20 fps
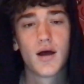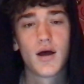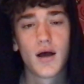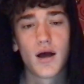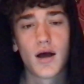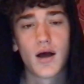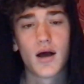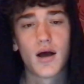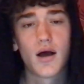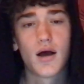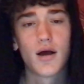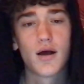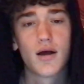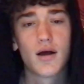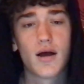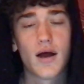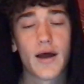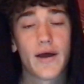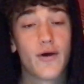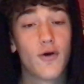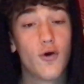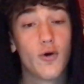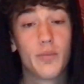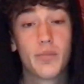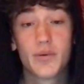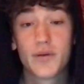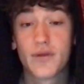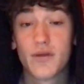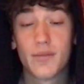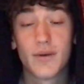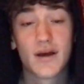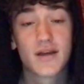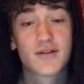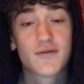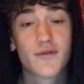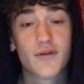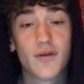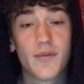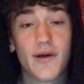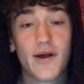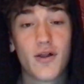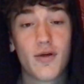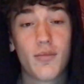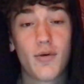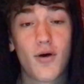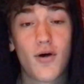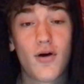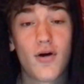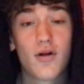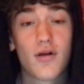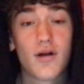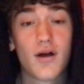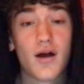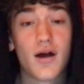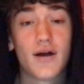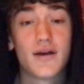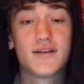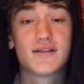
I hope the best for LaMelo Ball.